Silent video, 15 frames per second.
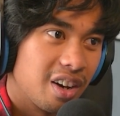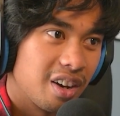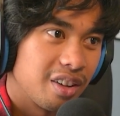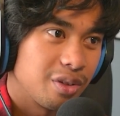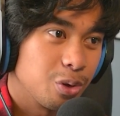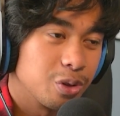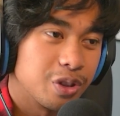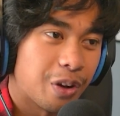
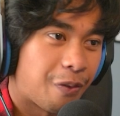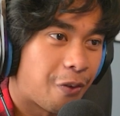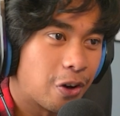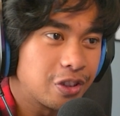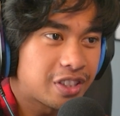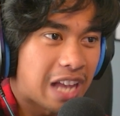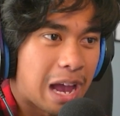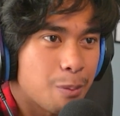Dude, this is the
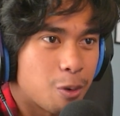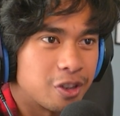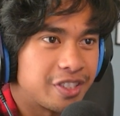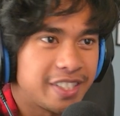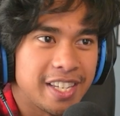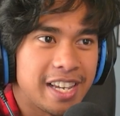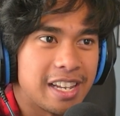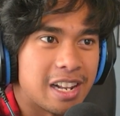first time we're
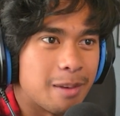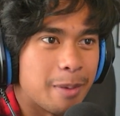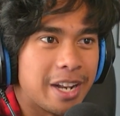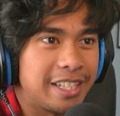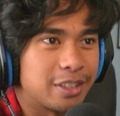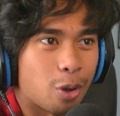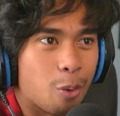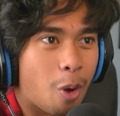seeing him, and
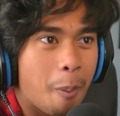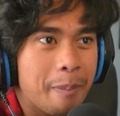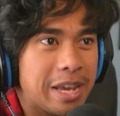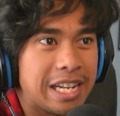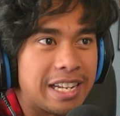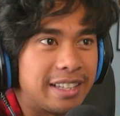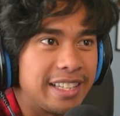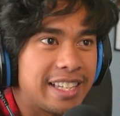he's
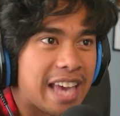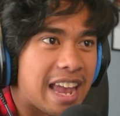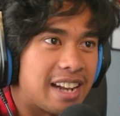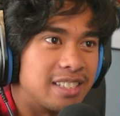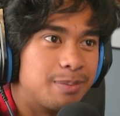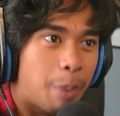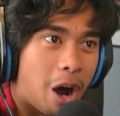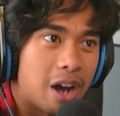immediately getting
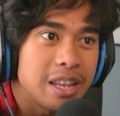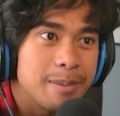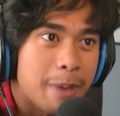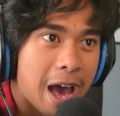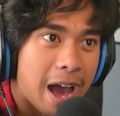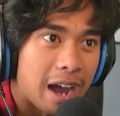his body back.